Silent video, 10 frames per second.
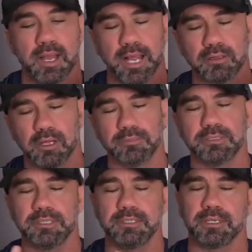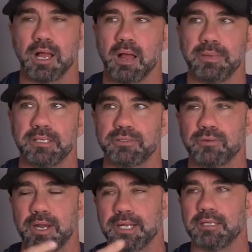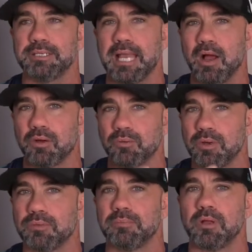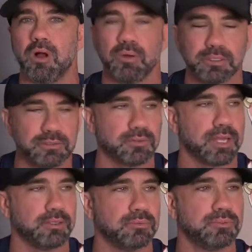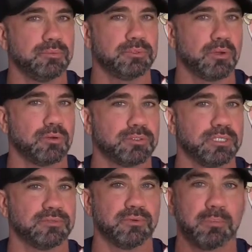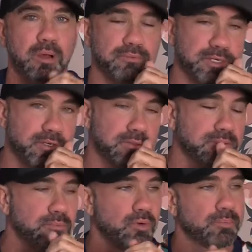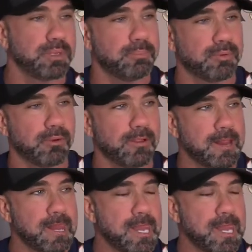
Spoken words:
I love to see the comments, trying to get the algorithm going so that YouTube shows these football videos to more people.